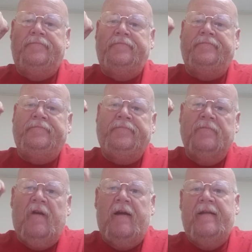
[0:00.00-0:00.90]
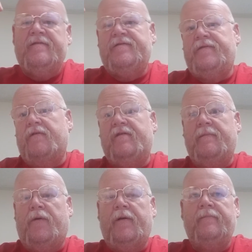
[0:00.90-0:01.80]
All right, it's Thursday
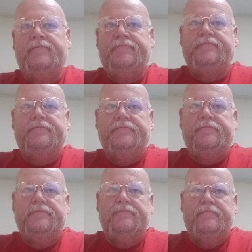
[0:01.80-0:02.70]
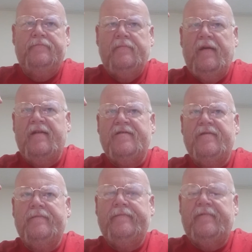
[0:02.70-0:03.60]
morning ish,
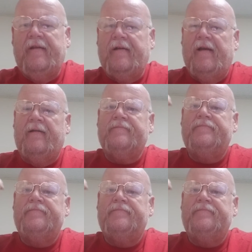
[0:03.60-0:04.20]
10 o'clock,